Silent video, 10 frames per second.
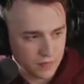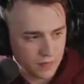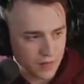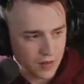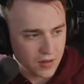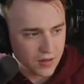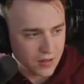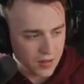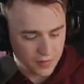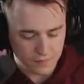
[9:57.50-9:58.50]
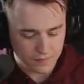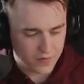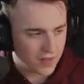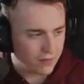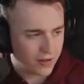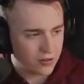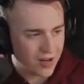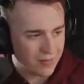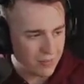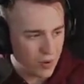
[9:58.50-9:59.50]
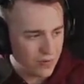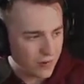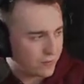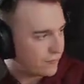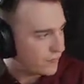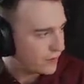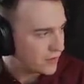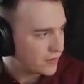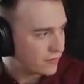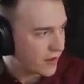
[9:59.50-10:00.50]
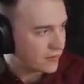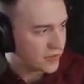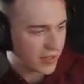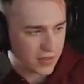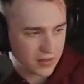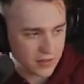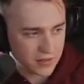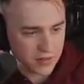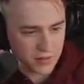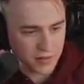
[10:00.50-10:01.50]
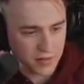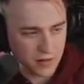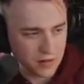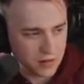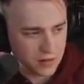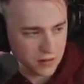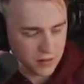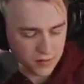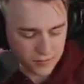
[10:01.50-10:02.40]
Yeah, I remember. If I do I not move do that back in like two port servers, and I was like,